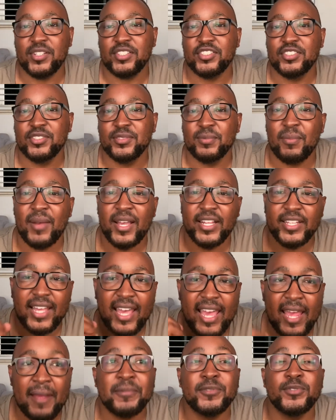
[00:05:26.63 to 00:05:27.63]
my
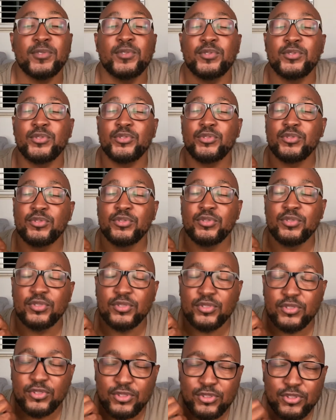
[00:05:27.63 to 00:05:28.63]
absolute
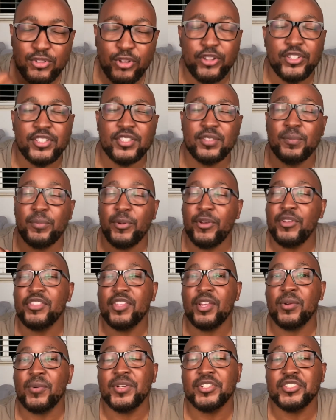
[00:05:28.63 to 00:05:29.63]
certain birthday
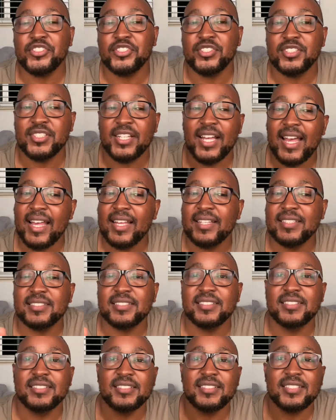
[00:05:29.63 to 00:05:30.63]
wish is, guys,
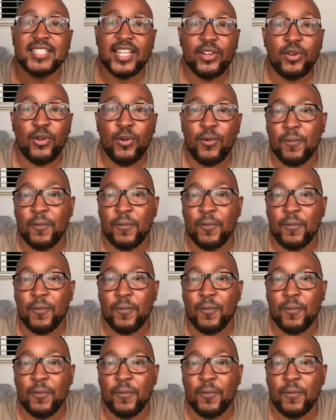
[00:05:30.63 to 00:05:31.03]
stay at home.